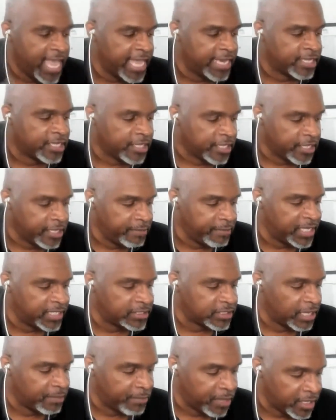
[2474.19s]
And
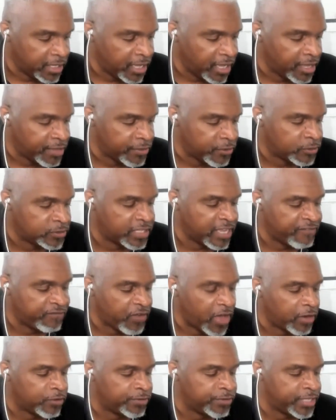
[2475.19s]
Clements, among others, they
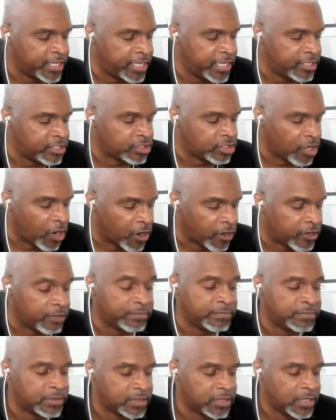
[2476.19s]
follow the
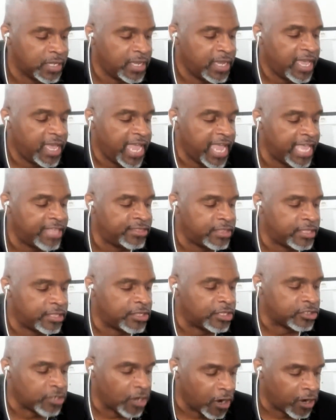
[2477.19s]
Targums and
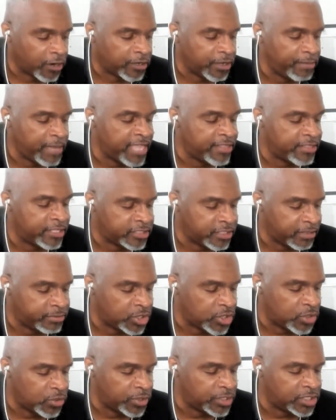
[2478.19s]
the Targum and the
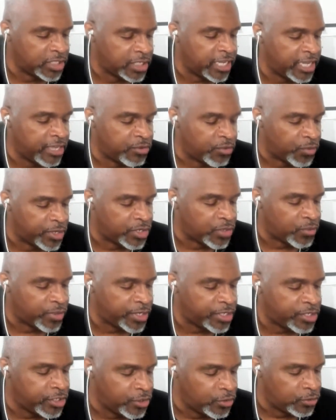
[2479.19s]
Septuagint in
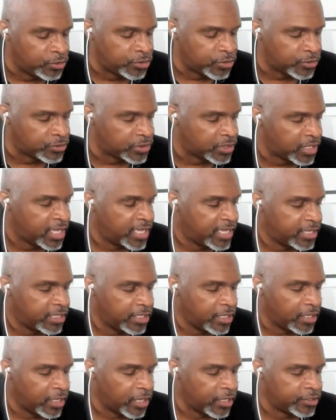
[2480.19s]
rendering users,
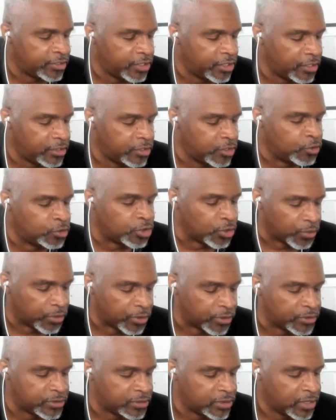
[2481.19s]

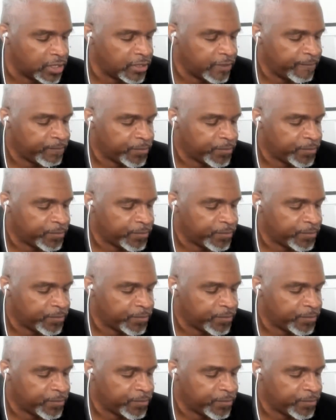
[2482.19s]
usurers,